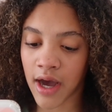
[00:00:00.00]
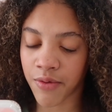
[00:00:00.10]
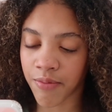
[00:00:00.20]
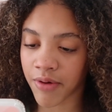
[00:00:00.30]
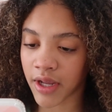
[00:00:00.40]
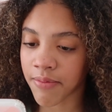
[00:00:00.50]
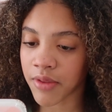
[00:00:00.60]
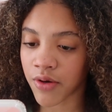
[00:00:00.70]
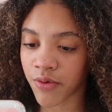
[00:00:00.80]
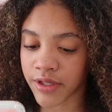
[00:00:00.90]
I will bring up
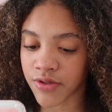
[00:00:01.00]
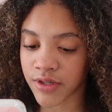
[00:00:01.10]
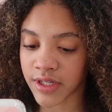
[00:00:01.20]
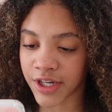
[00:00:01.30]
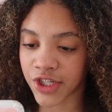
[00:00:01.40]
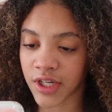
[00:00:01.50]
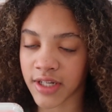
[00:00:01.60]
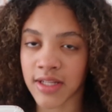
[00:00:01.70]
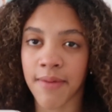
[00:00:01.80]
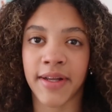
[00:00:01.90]
the noise reduction
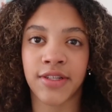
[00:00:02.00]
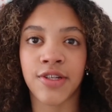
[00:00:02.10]
because that makes